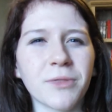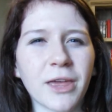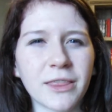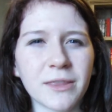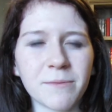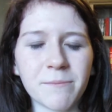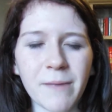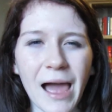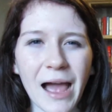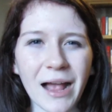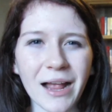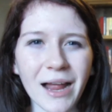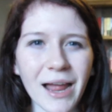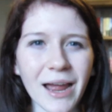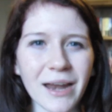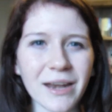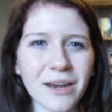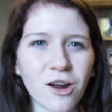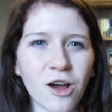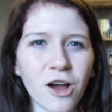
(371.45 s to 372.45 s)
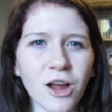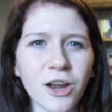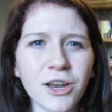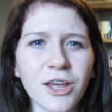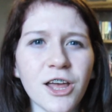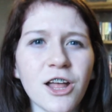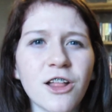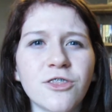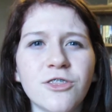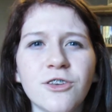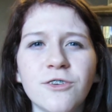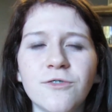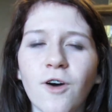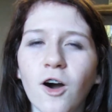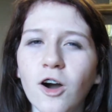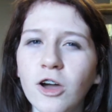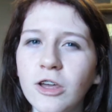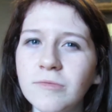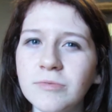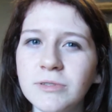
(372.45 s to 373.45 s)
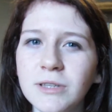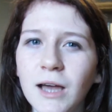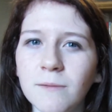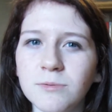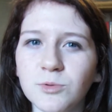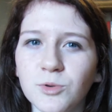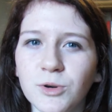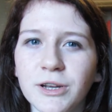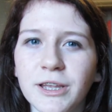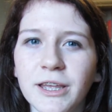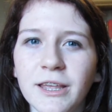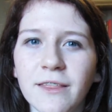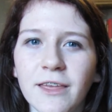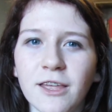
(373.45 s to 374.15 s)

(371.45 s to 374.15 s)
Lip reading: like the Mac I edit on, the volume stopped working.